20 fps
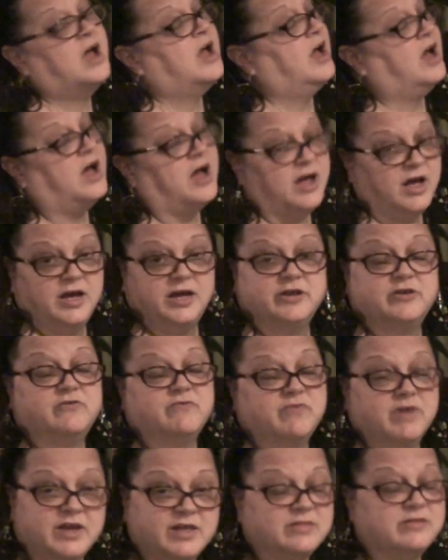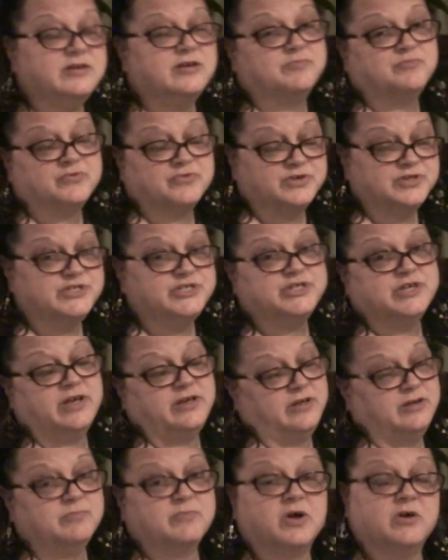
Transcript: I did. I greatly appreciate him